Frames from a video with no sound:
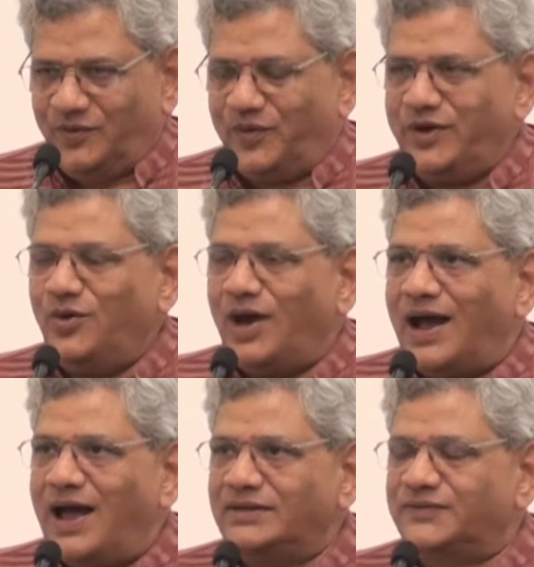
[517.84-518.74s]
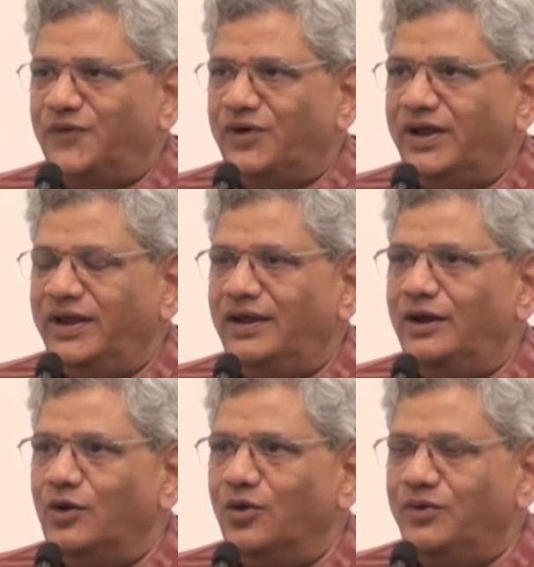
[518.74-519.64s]
When you ask for a
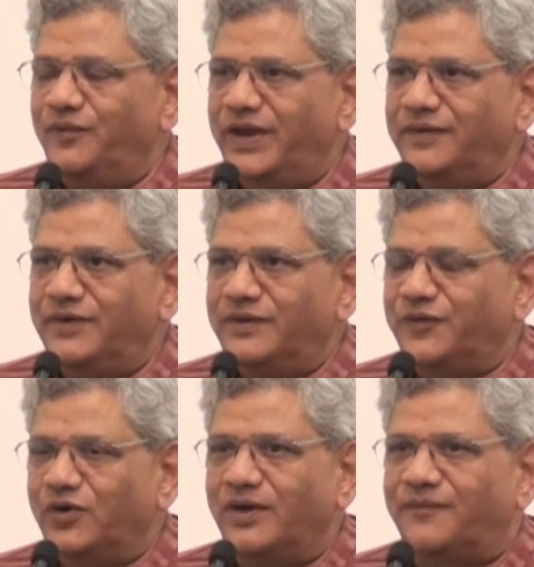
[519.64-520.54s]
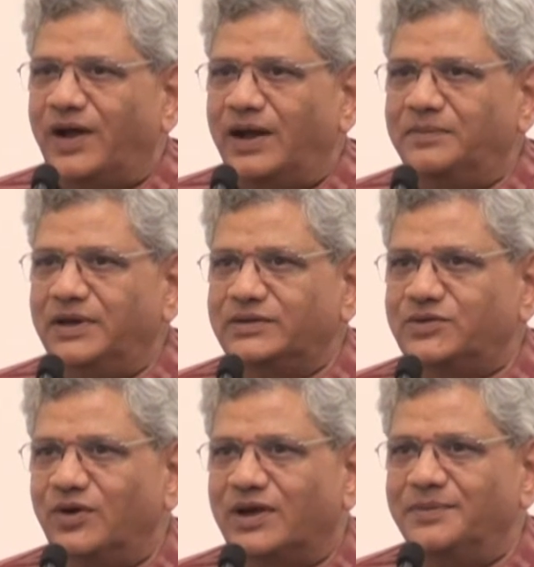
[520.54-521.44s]
loan waiver for our farmers
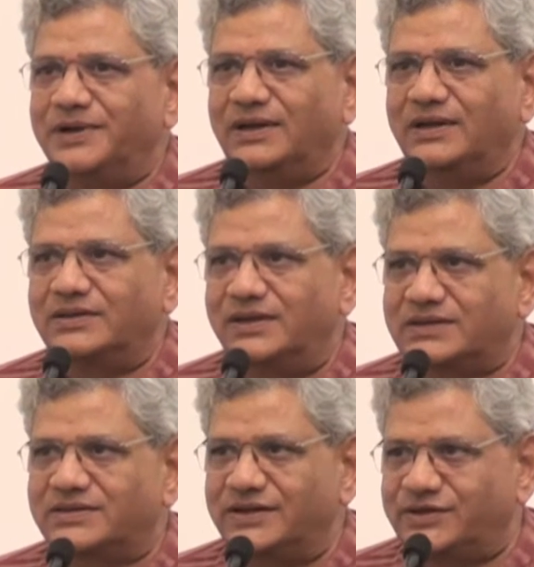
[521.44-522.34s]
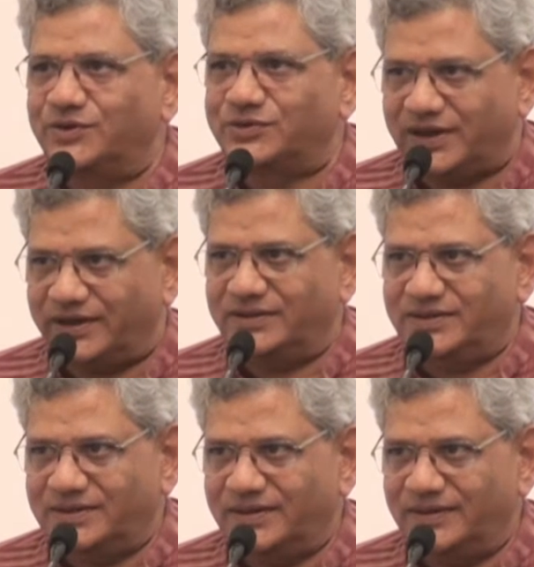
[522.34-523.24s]
who are committing distress
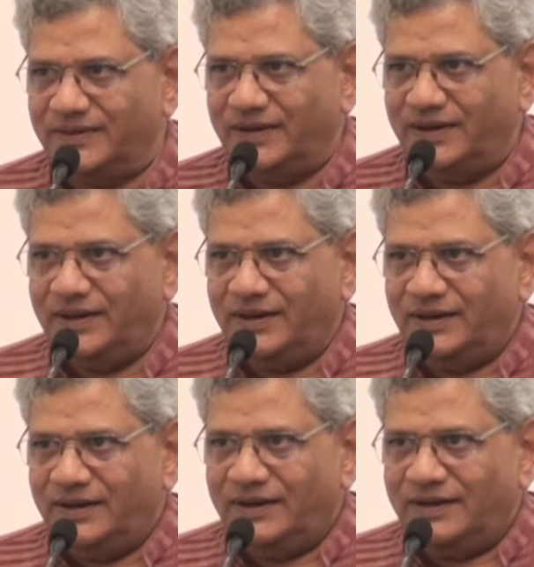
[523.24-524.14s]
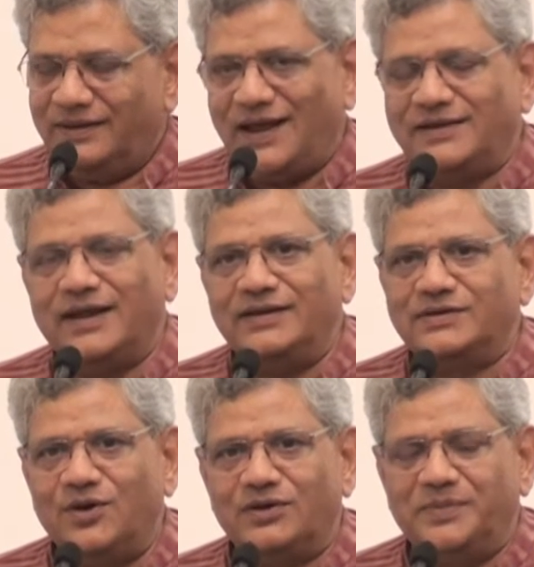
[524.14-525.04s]
suicides, that
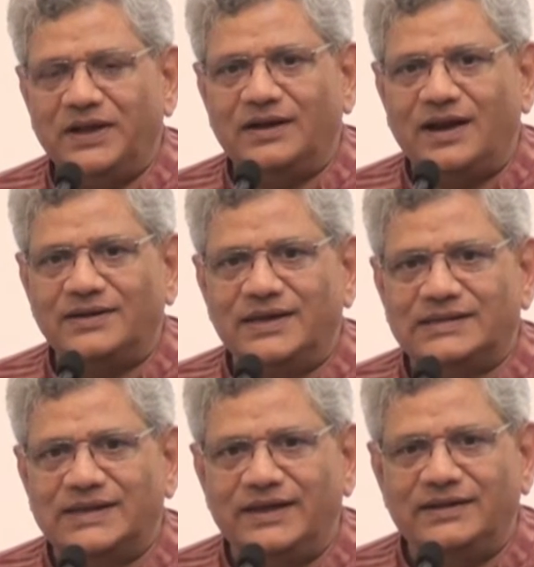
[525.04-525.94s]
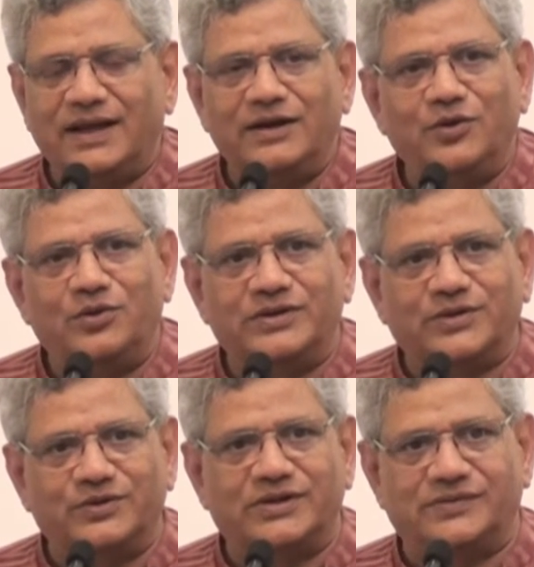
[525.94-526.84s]
is not being granted, saying that no
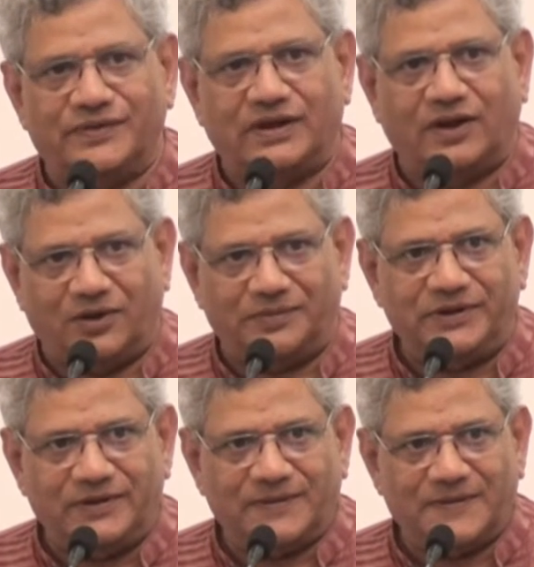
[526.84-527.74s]
resources with the government.